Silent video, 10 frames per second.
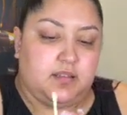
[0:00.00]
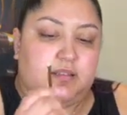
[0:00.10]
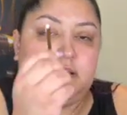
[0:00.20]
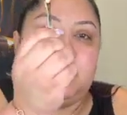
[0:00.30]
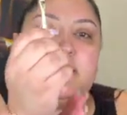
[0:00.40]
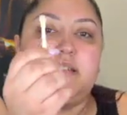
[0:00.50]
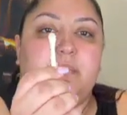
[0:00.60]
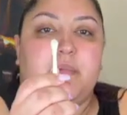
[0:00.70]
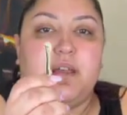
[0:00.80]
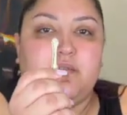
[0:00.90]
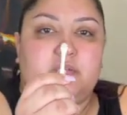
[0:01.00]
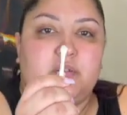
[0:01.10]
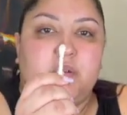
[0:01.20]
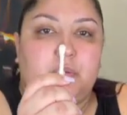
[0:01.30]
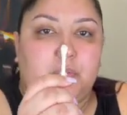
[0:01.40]
This amount
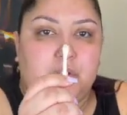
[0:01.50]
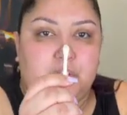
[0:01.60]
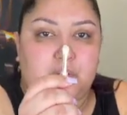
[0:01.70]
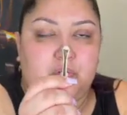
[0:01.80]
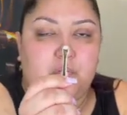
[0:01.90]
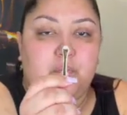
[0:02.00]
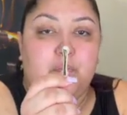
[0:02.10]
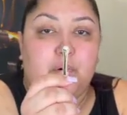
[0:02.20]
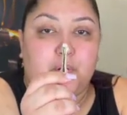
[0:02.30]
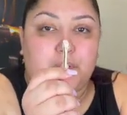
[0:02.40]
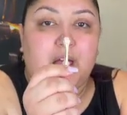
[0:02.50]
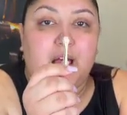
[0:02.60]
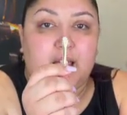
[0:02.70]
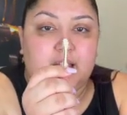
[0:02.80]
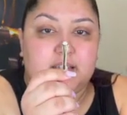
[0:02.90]
will do both
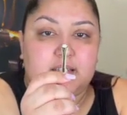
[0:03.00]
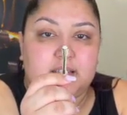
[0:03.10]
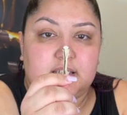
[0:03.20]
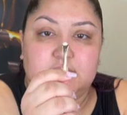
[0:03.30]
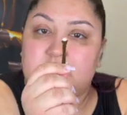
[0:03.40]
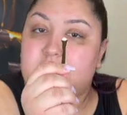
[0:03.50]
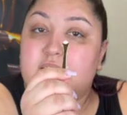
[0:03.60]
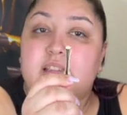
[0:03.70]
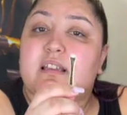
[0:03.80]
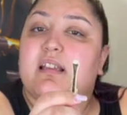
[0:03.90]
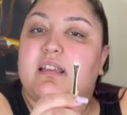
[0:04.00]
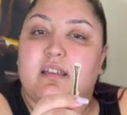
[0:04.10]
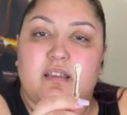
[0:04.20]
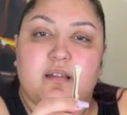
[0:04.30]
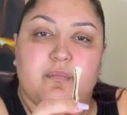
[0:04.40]
eyes. It's a
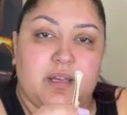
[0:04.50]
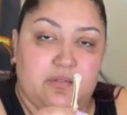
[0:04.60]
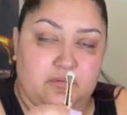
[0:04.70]
tiny amount.